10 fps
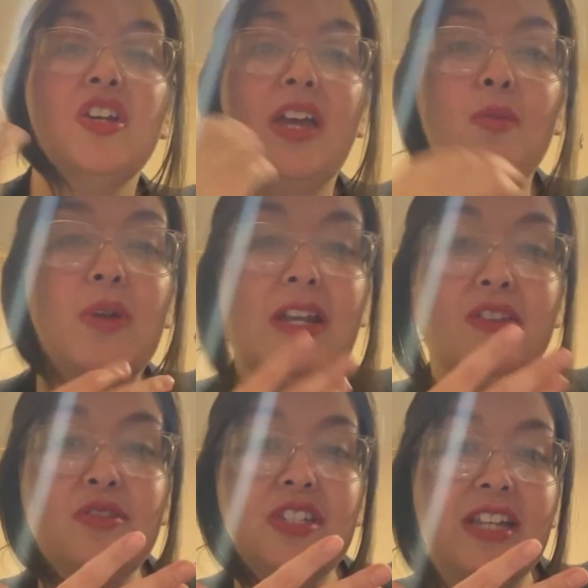And when I
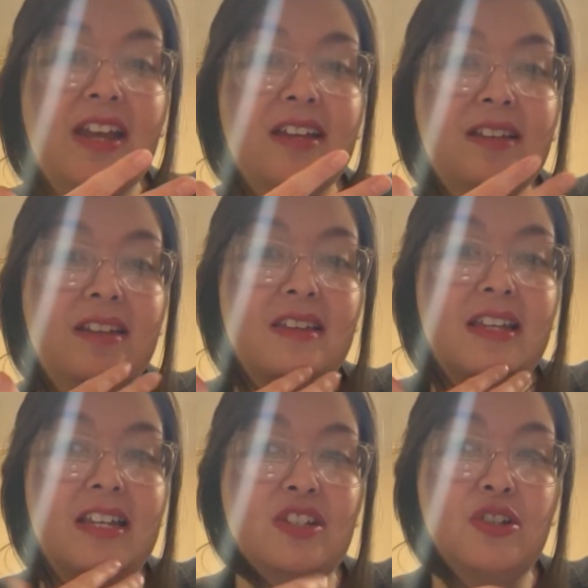understand
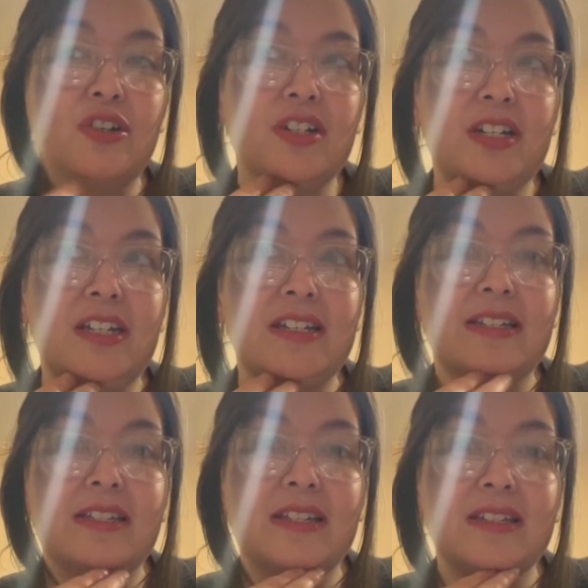that eternity
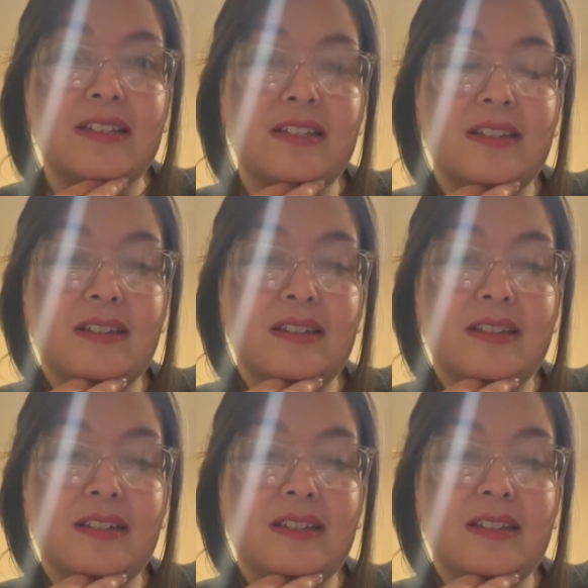exists